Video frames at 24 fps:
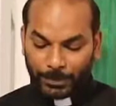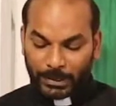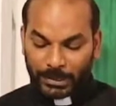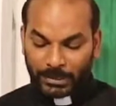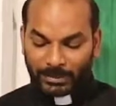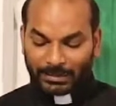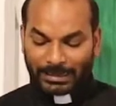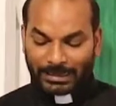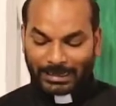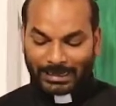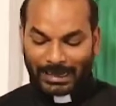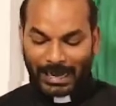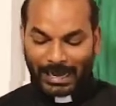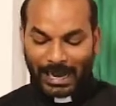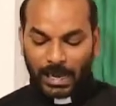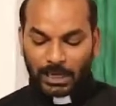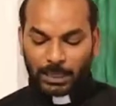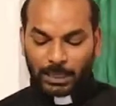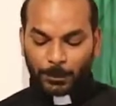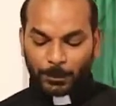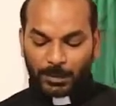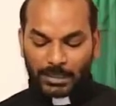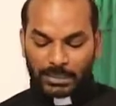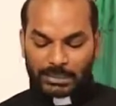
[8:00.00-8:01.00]
being the
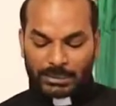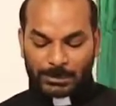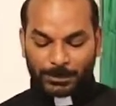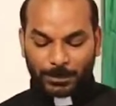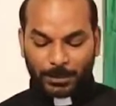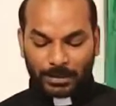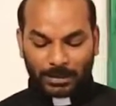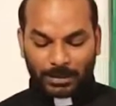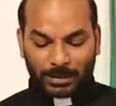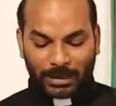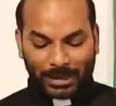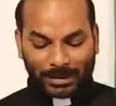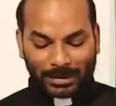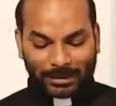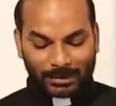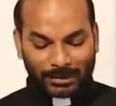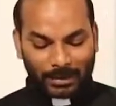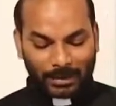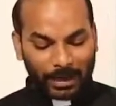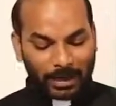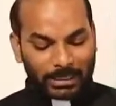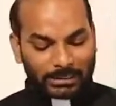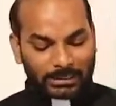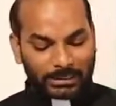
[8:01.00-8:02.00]
grand principle
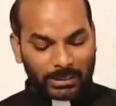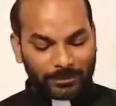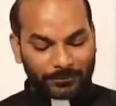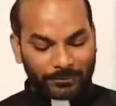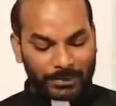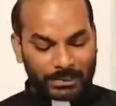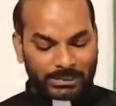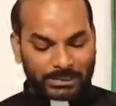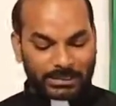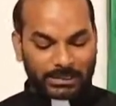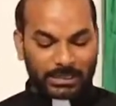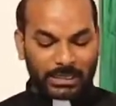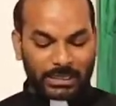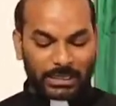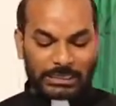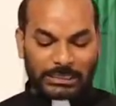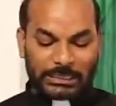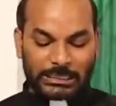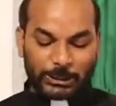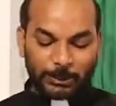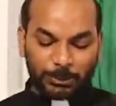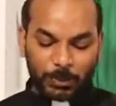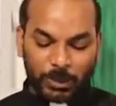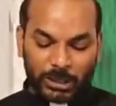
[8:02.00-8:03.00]
and cause of his
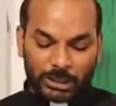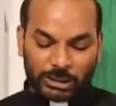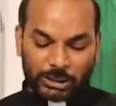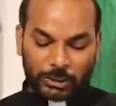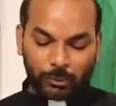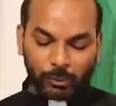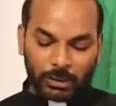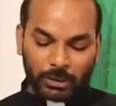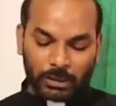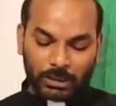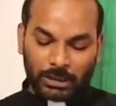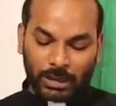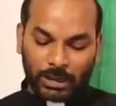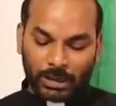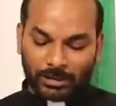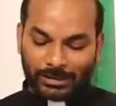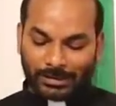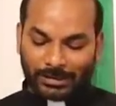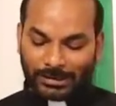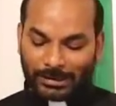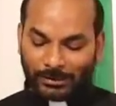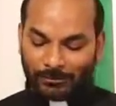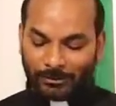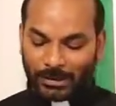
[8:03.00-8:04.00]
spiritual
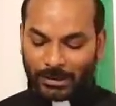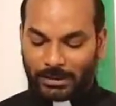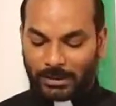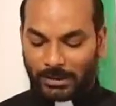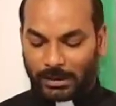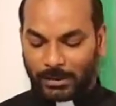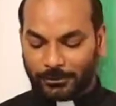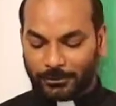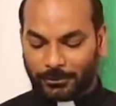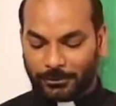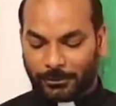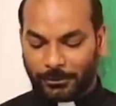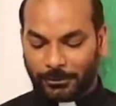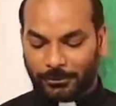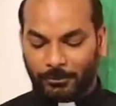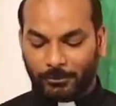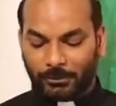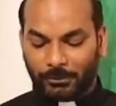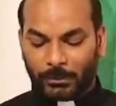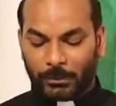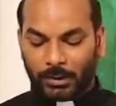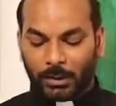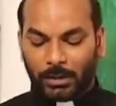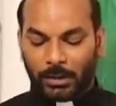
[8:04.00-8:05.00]
and divine life.
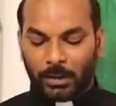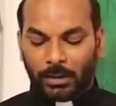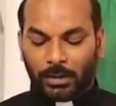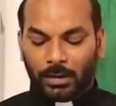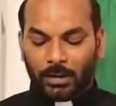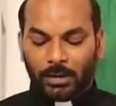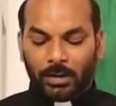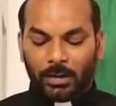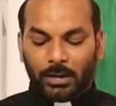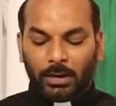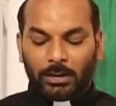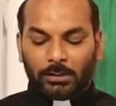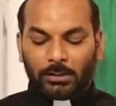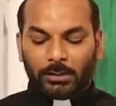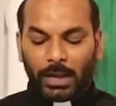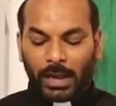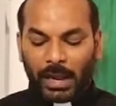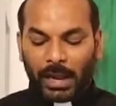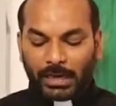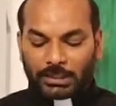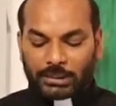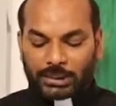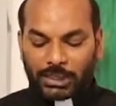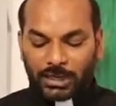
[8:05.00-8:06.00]

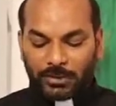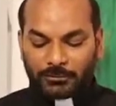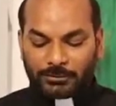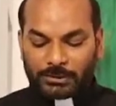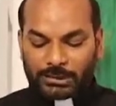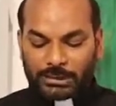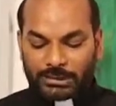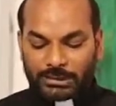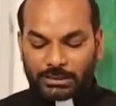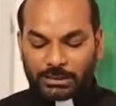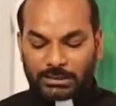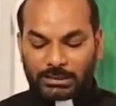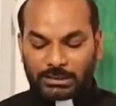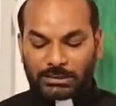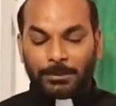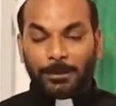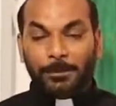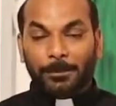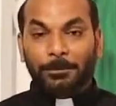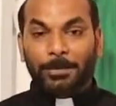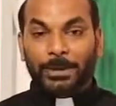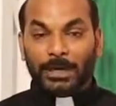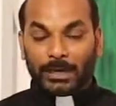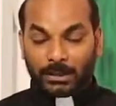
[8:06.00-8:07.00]
The action of Jesus
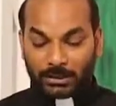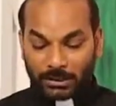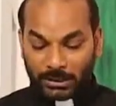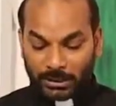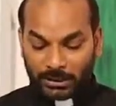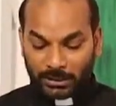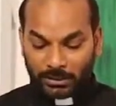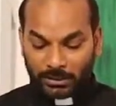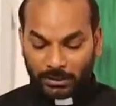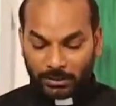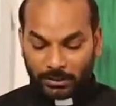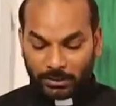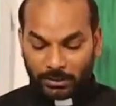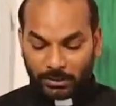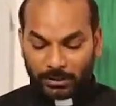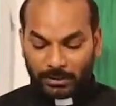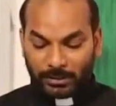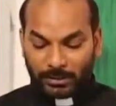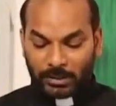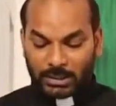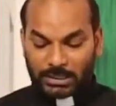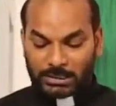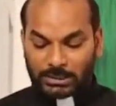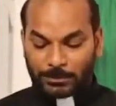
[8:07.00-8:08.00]
breathing
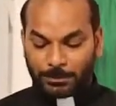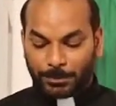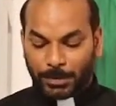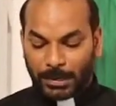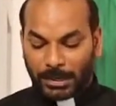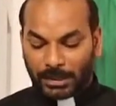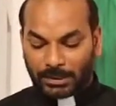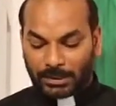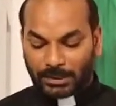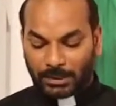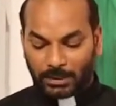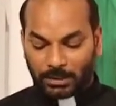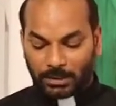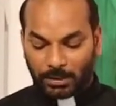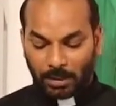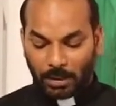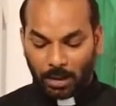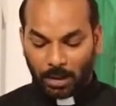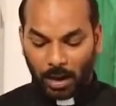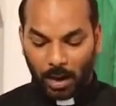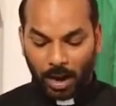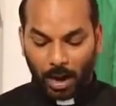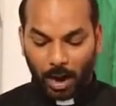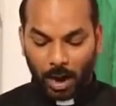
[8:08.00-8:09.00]
his breath
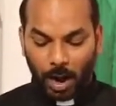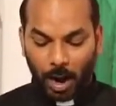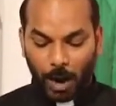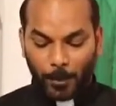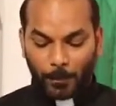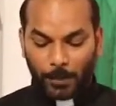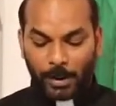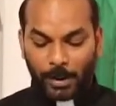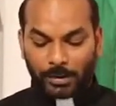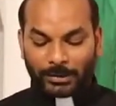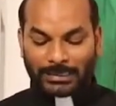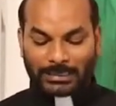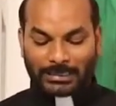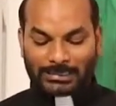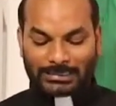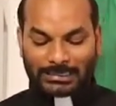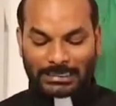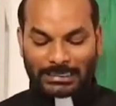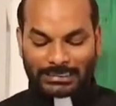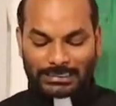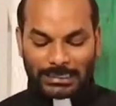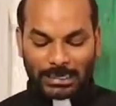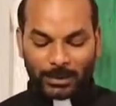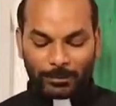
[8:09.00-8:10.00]
upon his
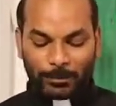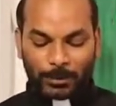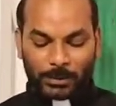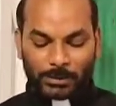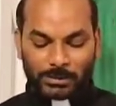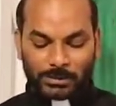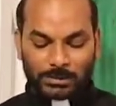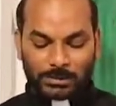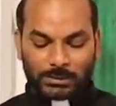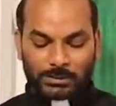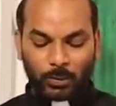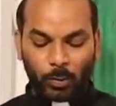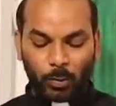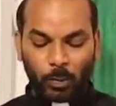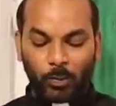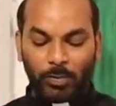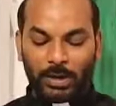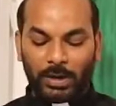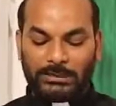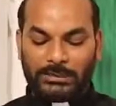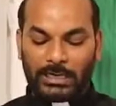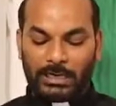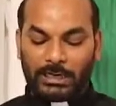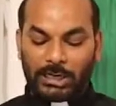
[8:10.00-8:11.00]
disciples
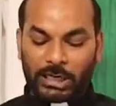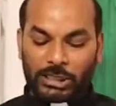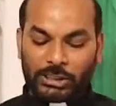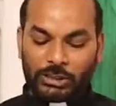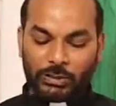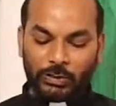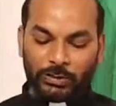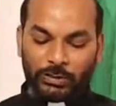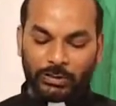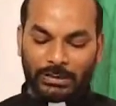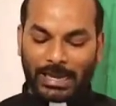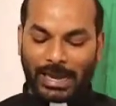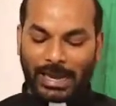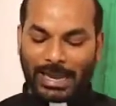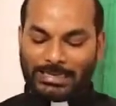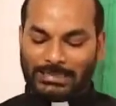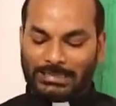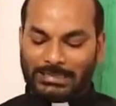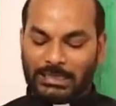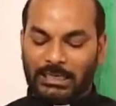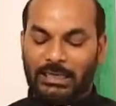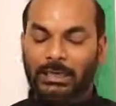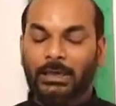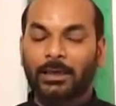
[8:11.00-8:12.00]
was understood
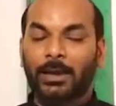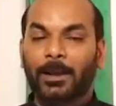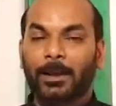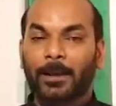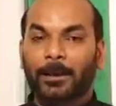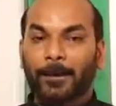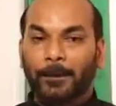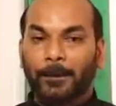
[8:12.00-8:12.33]
as the